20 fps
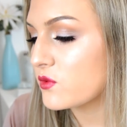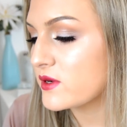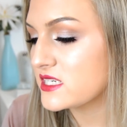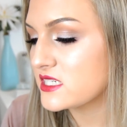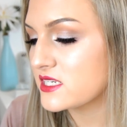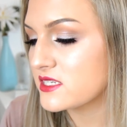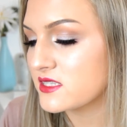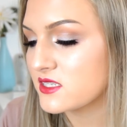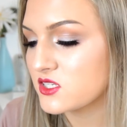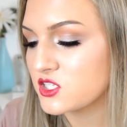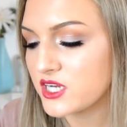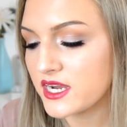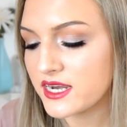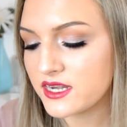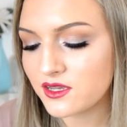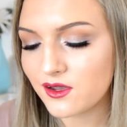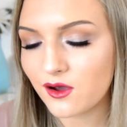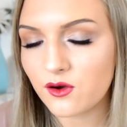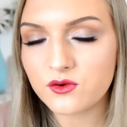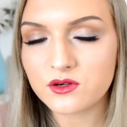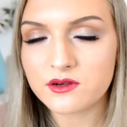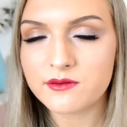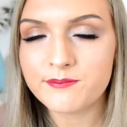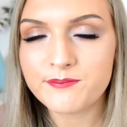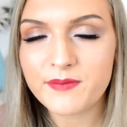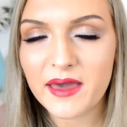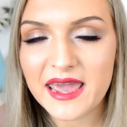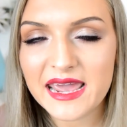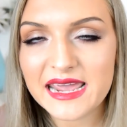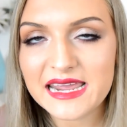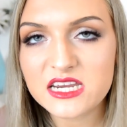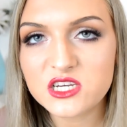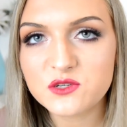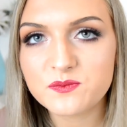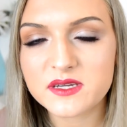which is the shade Golden Beige,